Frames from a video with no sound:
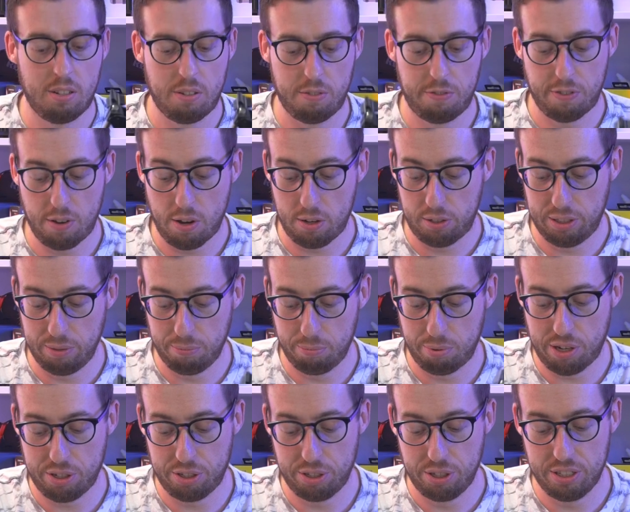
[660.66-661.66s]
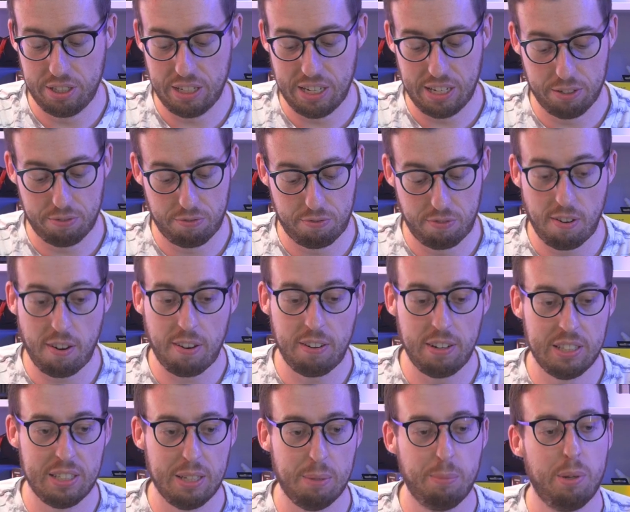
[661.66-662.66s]
First impressions, it is very
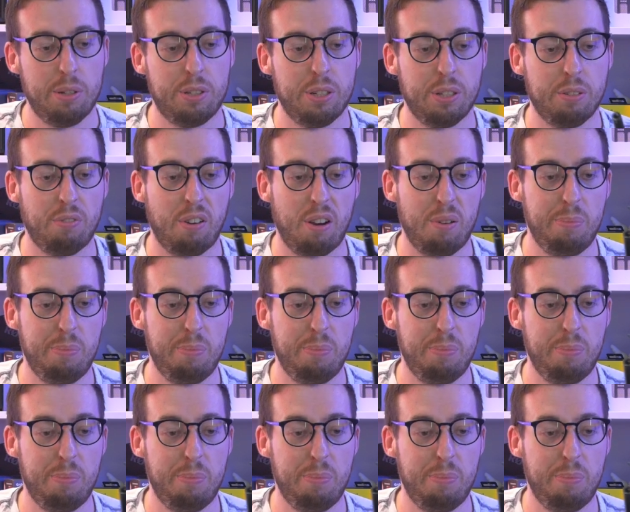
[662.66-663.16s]
similar to the Rode